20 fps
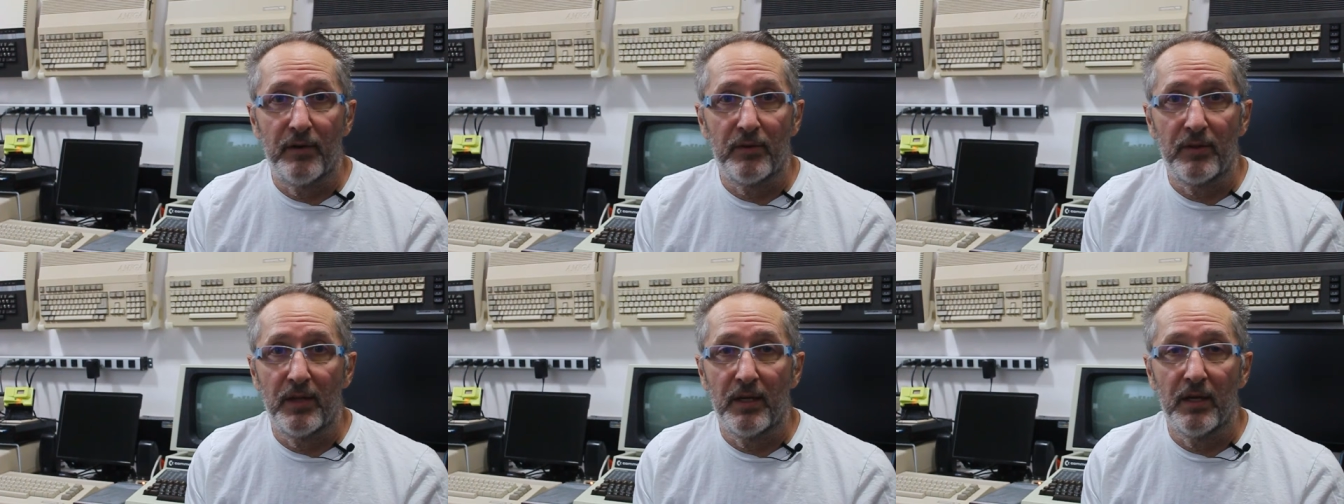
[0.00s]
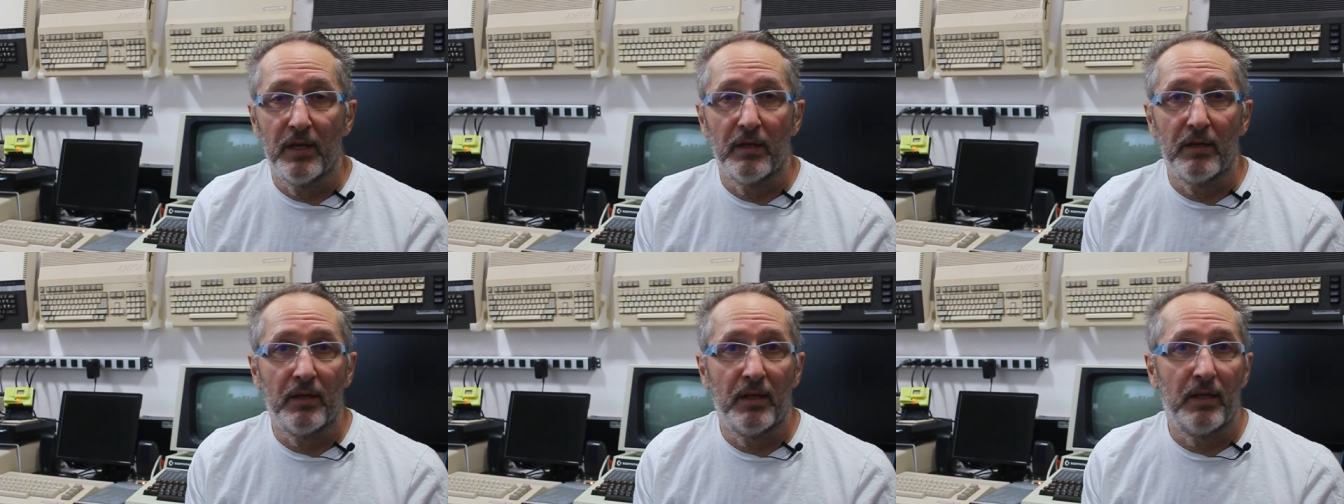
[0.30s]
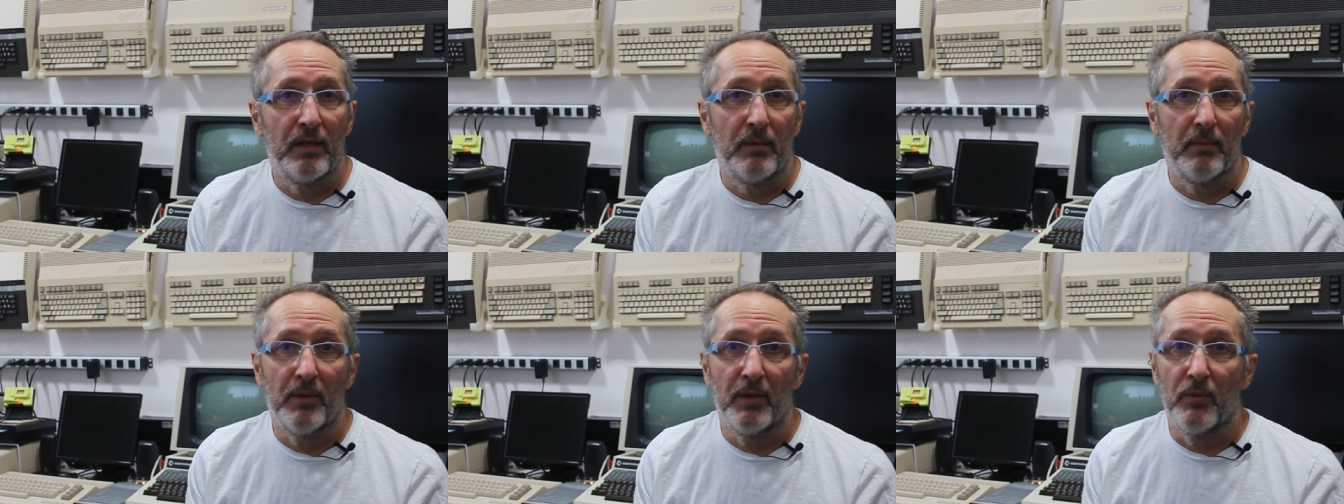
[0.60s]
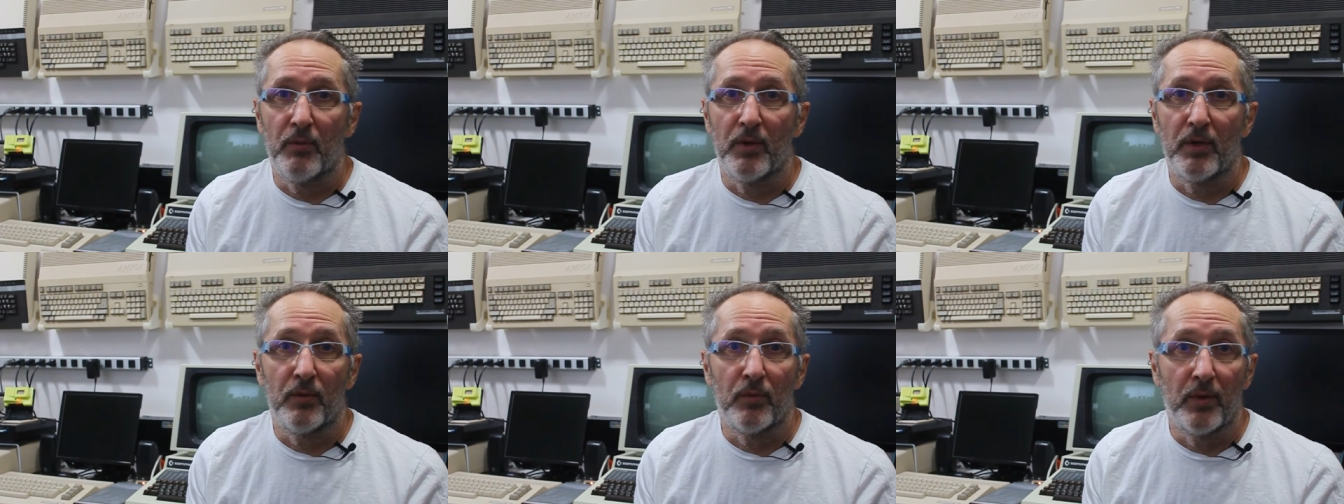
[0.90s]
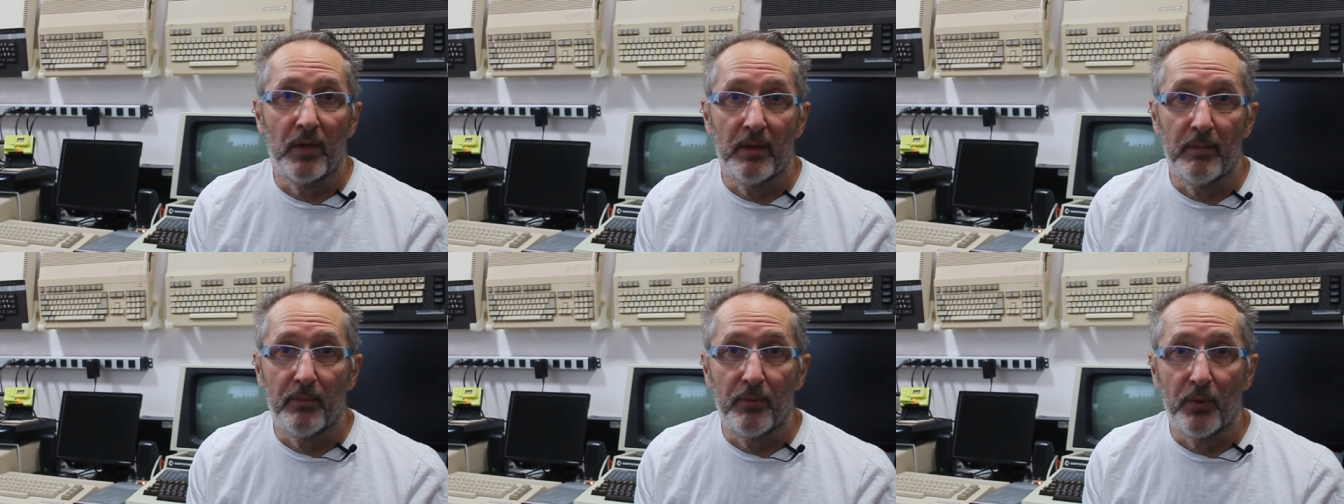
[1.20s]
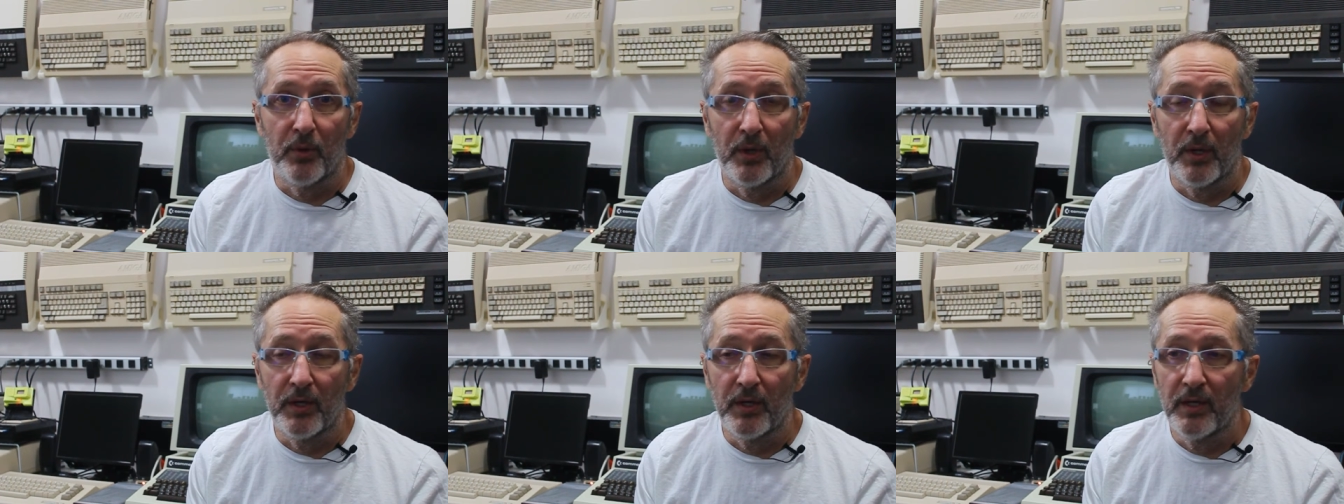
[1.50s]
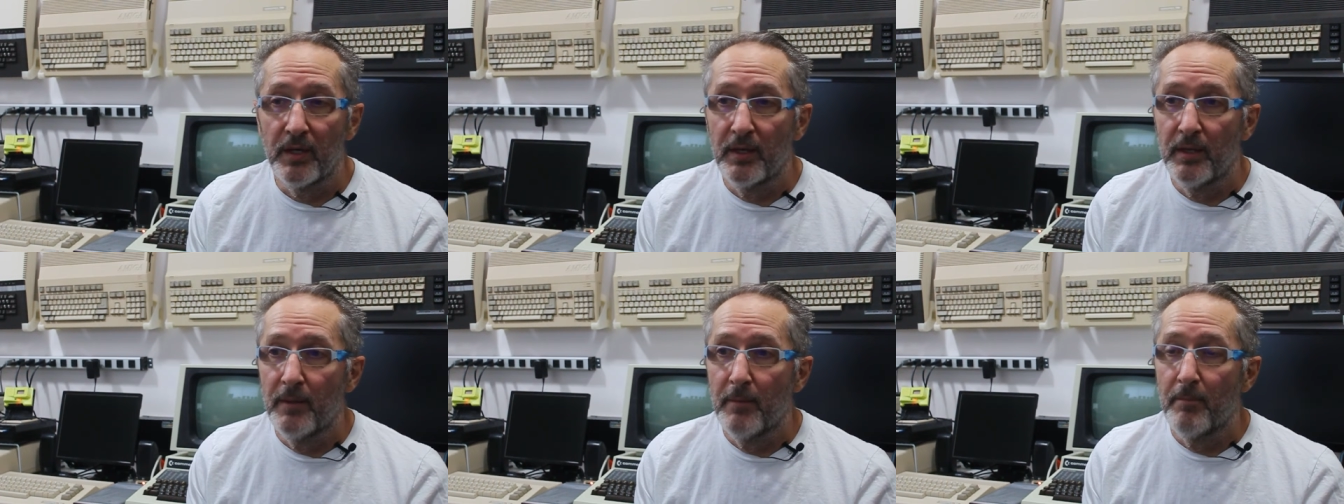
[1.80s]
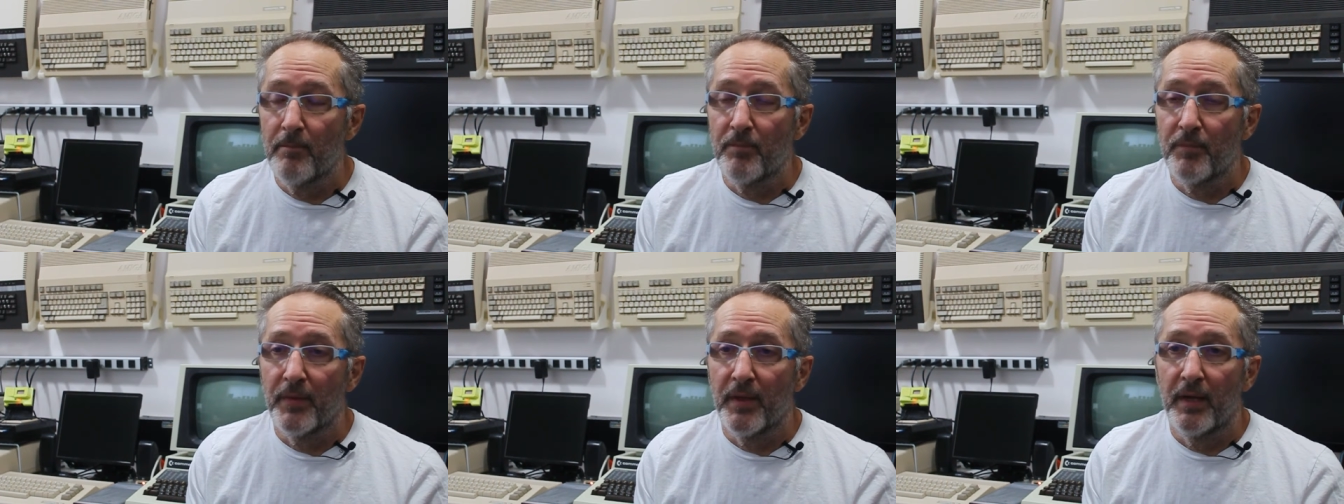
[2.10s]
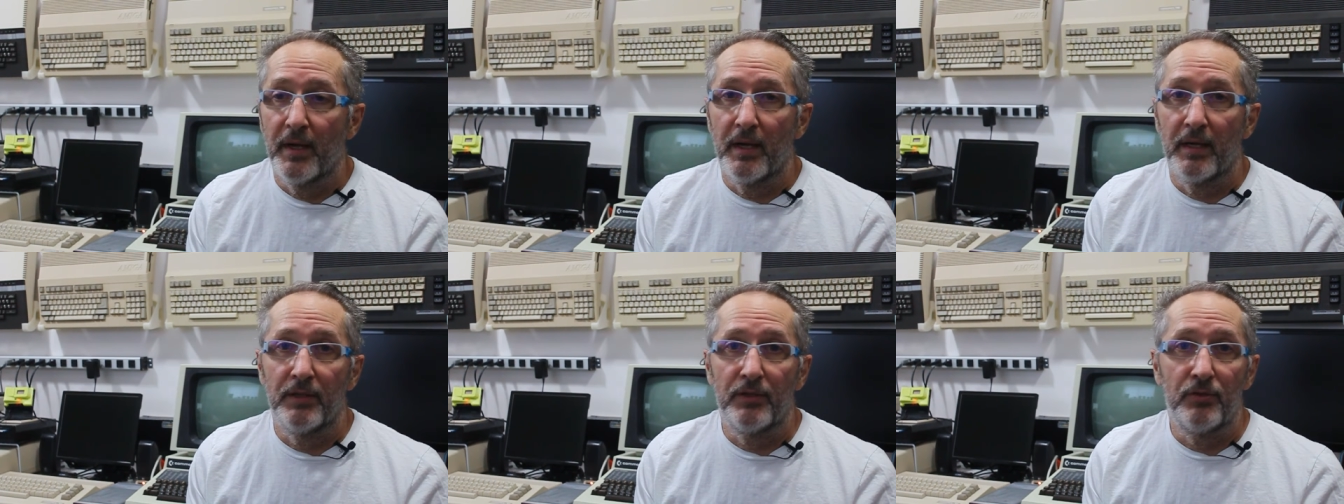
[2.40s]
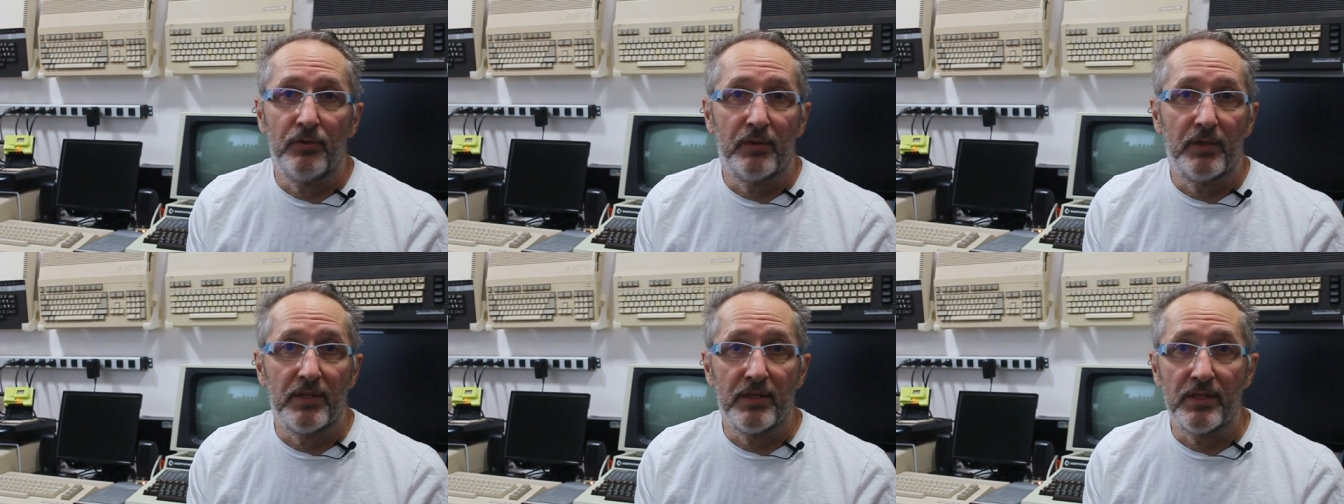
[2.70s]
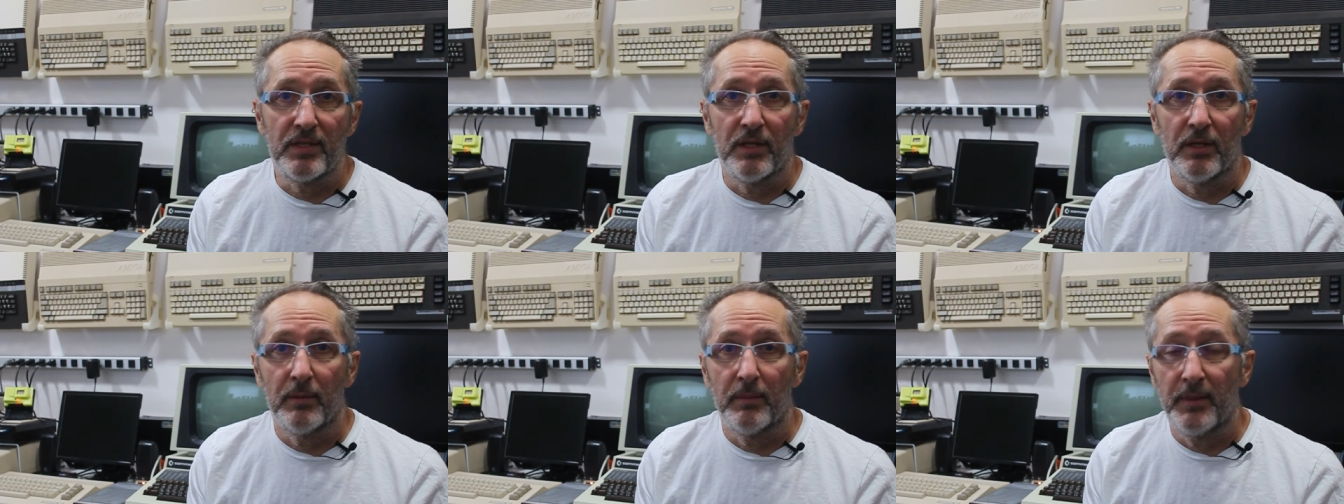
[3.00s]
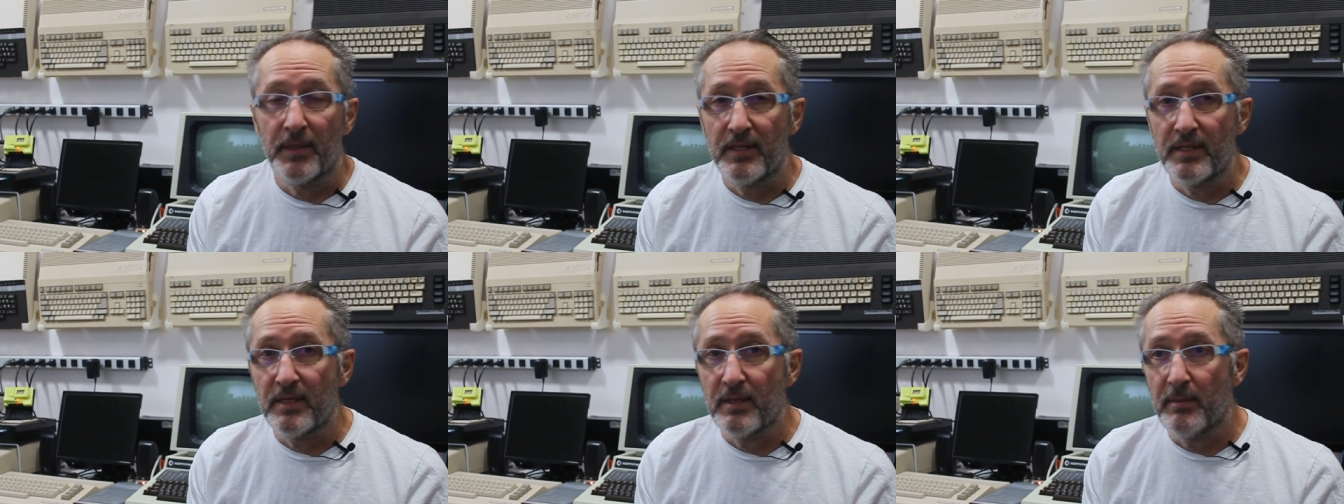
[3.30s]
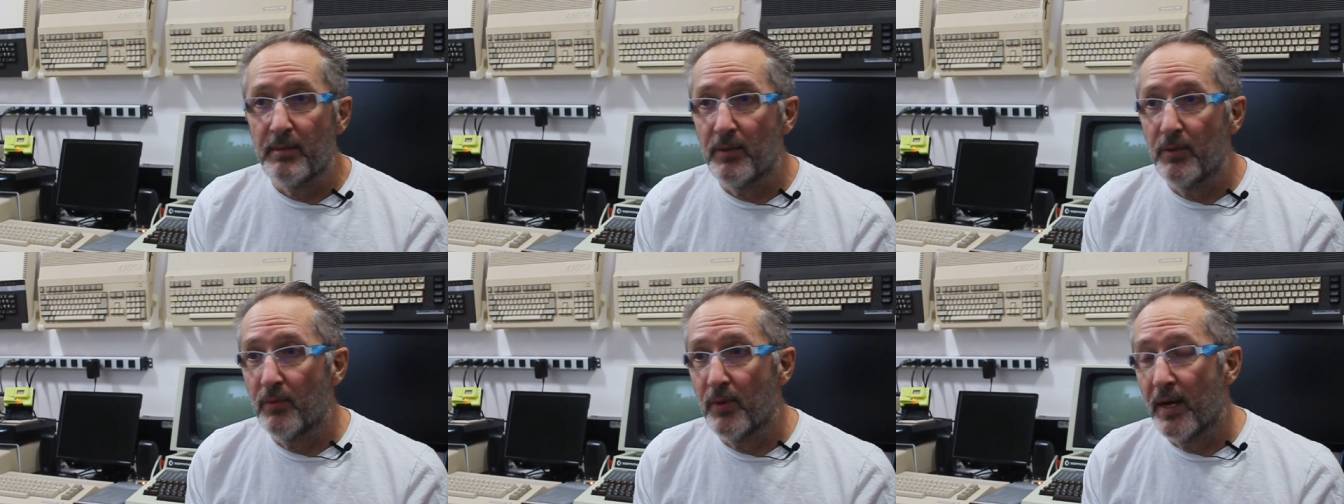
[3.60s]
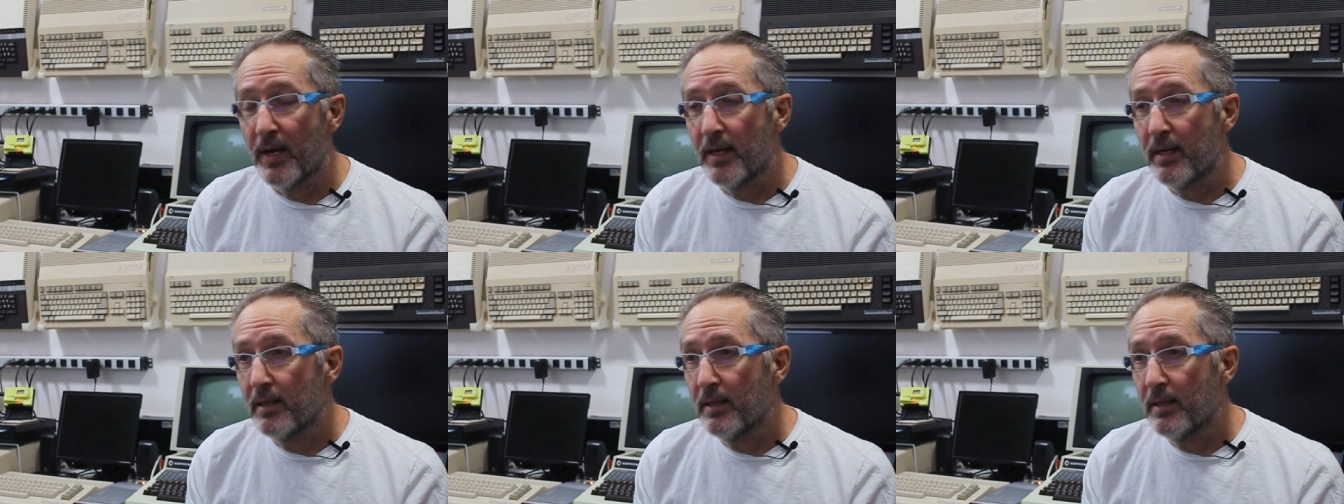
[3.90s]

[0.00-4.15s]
there that you might want to run a board. Do consider PCBWay.